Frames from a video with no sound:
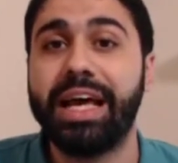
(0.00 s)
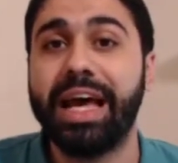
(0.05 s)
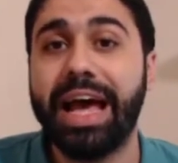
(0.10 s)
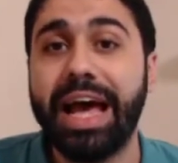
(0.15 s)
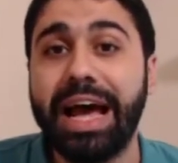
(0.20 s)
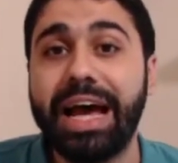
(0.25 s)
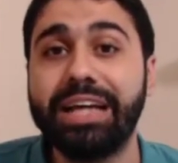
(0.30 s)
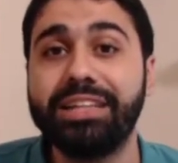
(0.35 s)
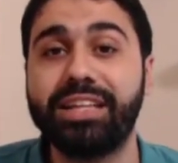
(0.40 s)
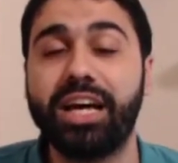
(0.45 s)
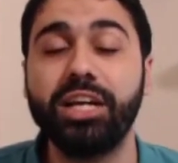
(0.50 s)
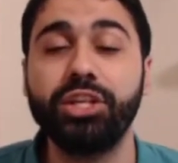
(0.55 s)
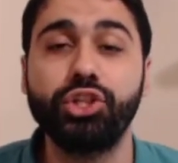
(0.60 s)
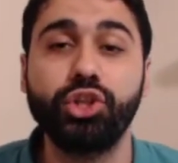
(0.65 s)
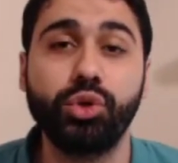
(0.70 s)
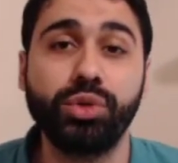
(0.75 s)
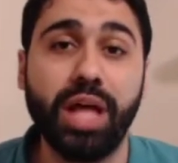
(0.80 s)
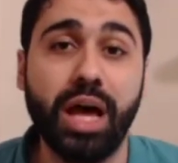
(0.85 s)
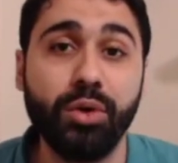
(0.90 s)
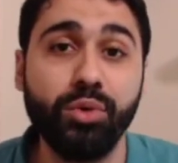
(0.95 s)
and I
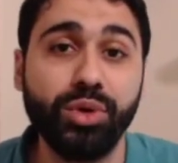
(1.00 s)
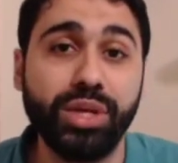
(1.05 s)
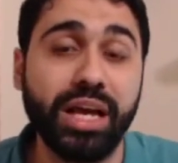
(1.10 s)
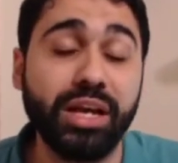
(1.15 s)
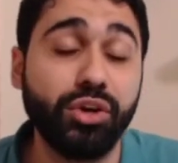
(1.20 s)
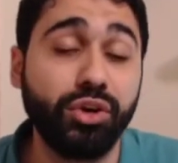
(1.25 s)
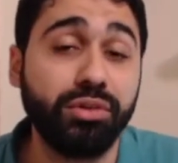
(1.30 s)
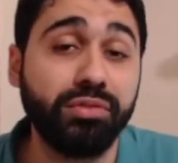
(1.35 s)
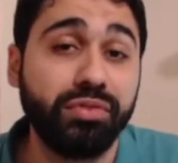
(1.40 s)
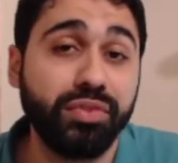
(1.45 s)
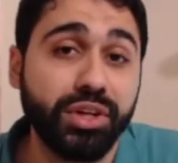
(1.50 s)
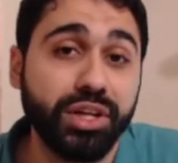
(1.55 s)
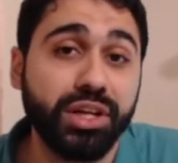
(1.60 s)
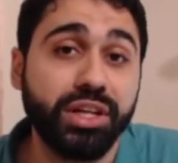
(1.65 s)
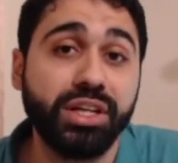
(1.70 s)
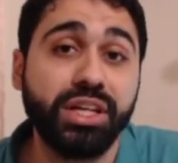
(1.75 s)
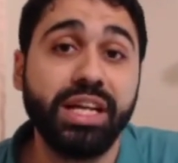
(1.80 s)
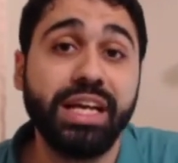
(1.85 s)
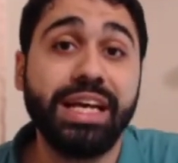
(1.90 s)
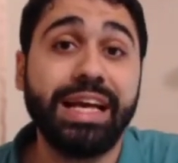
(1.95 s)
showed how you can
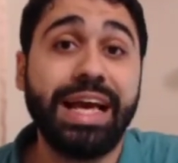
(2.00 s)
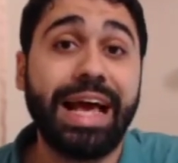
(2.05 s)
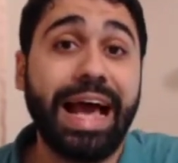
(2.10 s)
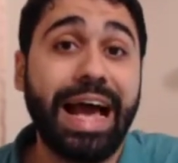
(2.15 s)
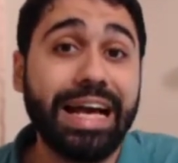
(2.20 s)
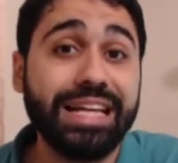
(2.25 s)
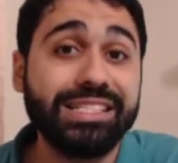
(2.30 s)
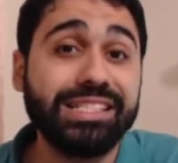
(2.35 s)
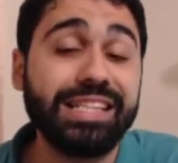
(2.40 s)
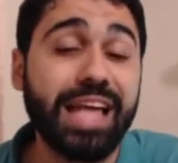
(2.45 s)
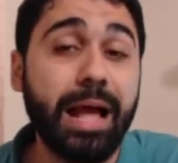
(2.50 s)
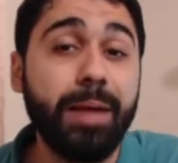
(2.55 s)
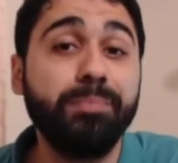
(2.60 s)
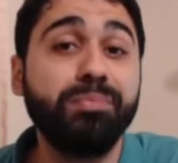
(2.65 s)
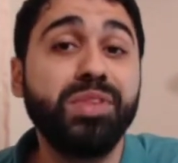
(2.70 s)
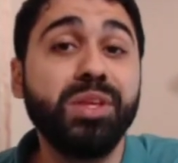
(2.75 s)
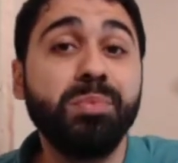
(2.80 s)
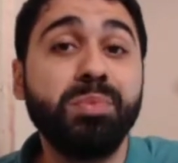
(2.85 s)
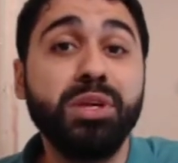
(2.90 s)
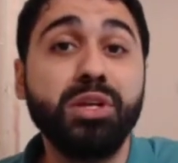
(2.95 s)
configure
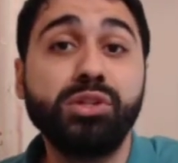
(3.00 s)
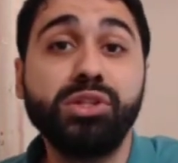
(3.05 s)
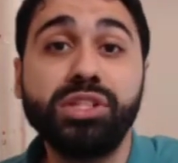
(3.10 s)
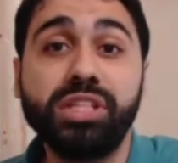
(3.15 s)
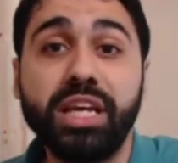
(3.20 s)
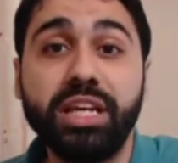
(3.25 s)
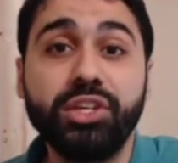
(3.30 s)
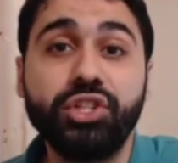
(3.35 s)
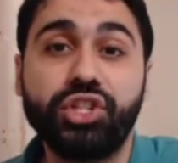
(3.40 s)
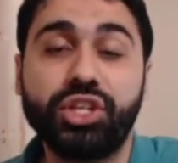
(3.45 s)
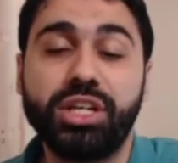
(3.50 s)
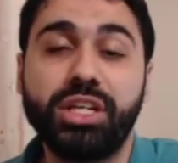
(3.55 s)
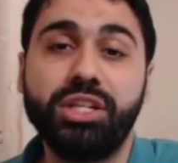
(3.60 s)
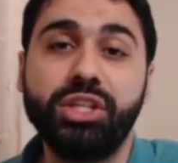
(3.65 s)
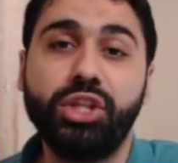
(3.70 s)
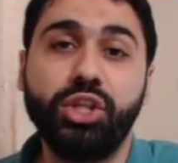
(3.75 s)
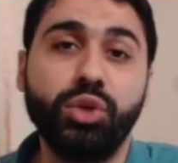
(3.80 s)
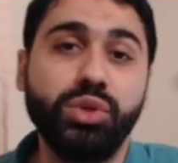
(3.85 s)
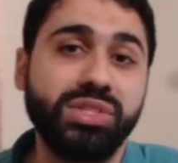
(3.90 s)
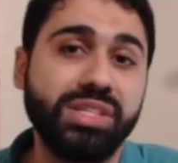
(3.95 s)
SMTP rotation
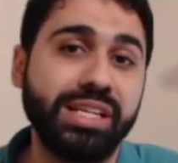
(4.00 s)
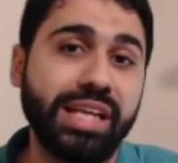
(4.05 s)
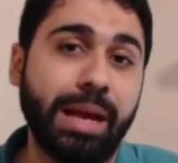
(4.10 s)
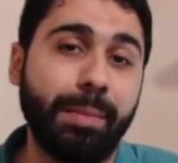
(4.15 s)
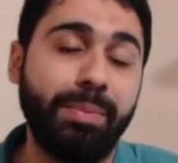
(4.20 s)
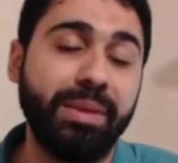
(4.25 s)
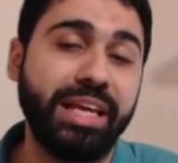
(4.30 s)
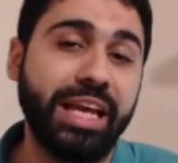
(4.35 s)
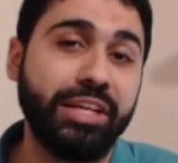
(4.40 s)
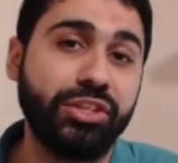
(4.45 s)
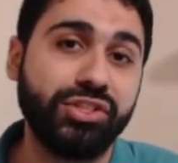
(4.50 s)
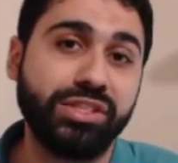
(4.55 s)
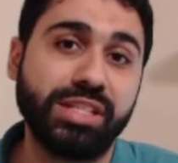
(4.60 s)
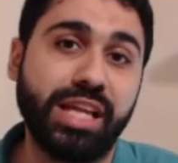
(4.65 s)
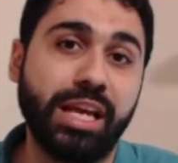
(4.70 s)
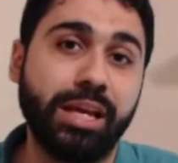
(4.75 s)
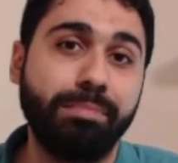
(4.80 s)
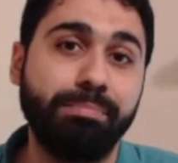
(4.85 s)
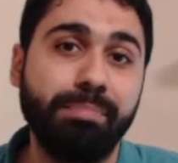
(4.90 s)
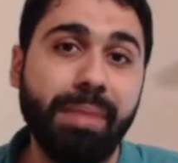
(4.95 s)
using applications
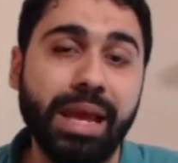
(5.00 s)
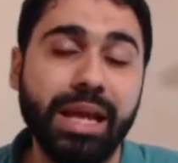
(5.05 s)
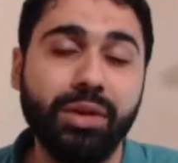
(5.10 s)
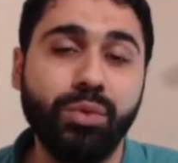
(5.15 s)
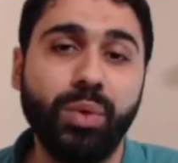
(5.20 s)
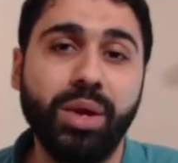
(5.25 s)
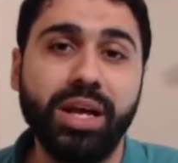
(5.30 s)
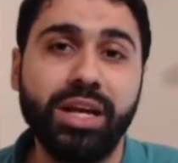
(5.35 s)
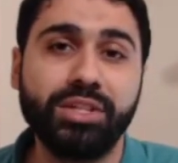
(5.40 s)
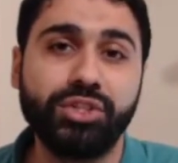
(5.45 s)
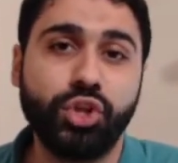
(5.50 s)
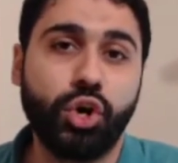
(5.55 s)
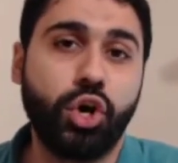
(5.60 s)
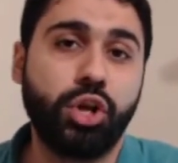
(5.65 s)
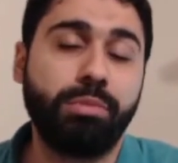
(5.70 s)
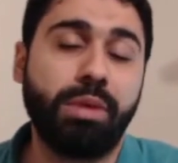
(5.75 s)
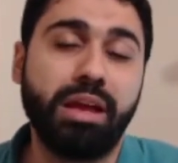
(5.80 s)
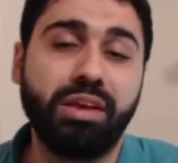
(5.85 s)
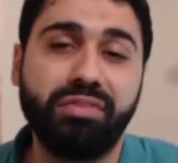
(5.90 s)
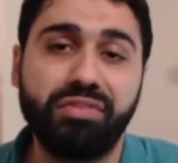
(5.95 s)
like Mailwiz
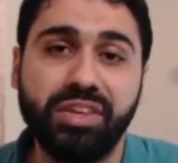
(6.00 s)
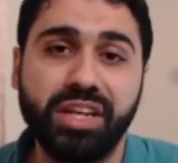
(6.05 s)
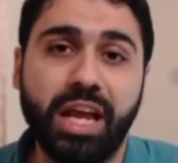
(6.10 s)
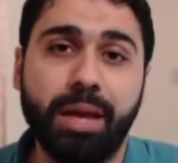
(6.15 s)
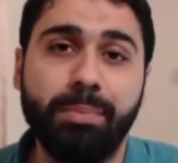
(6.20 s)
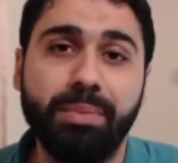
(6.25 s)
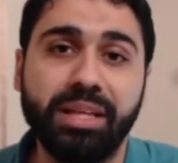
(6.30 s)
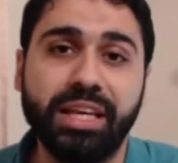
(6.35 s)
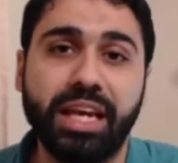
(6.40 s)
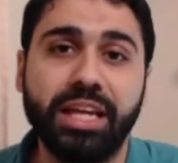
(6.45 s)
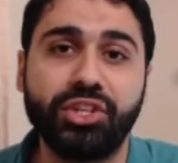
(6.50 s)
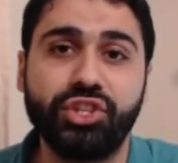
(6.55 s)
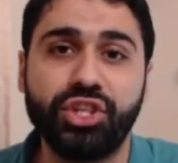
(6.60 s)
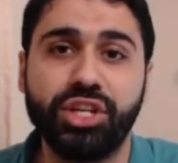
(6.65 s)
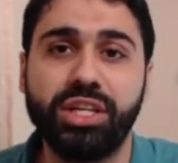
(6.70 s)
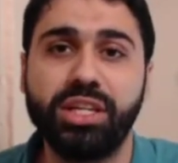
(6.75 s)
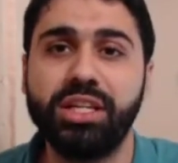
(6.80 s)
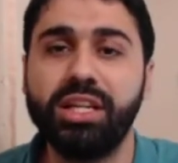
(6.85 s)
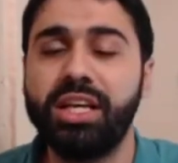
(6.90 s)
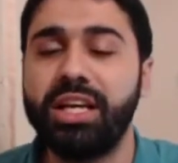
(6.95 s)
or my free
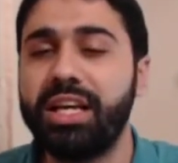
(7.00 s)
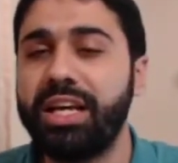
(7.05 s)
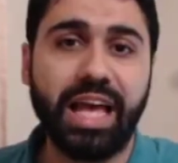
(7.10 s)
application,